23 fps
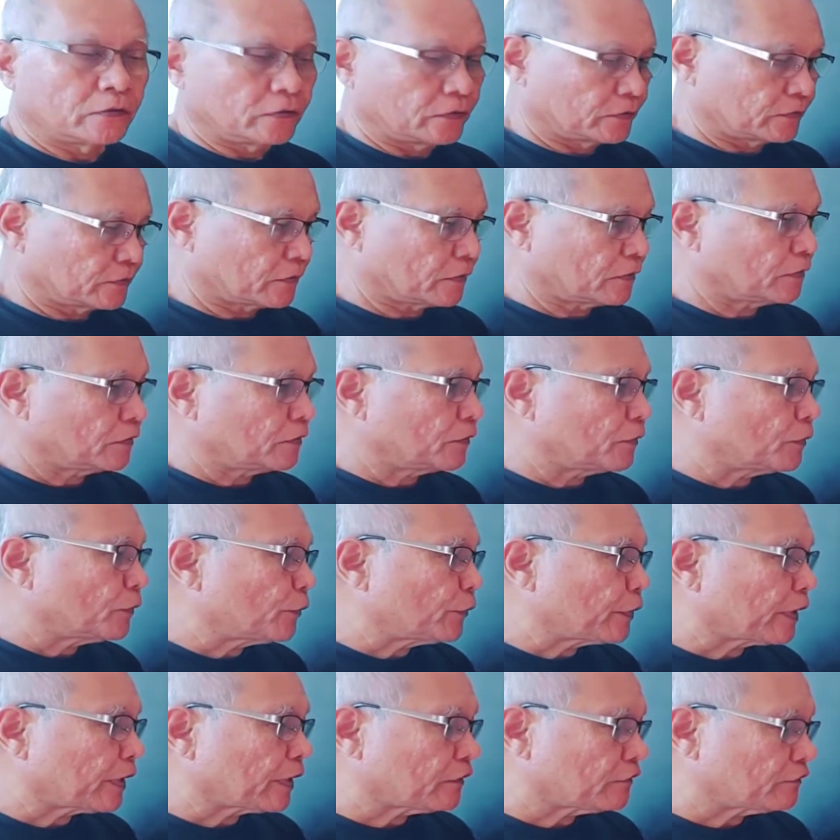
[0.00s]
So
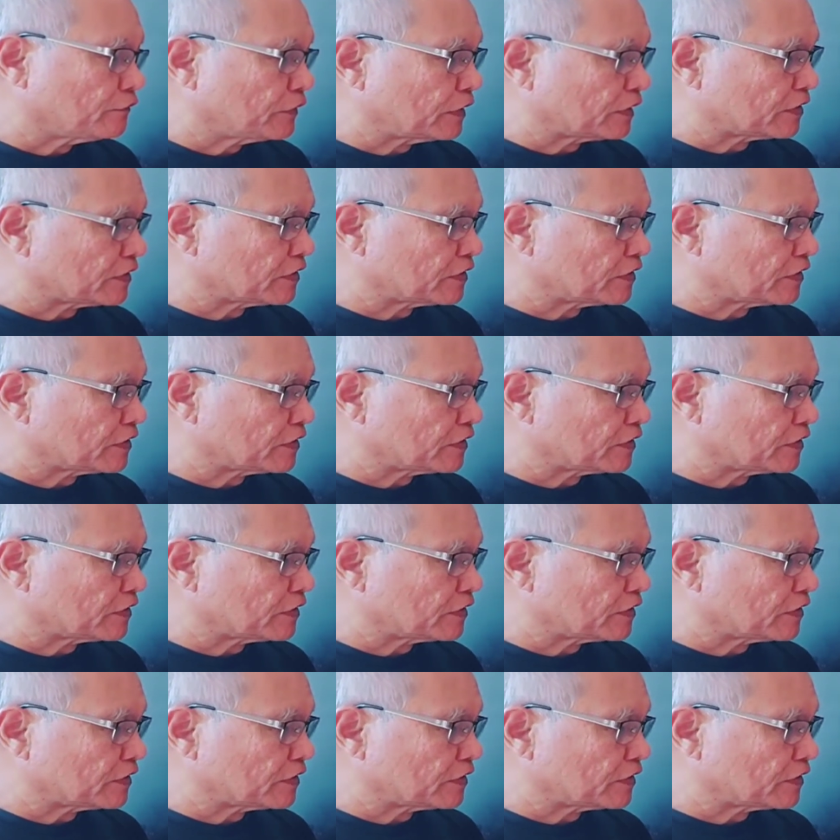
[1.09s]
we have this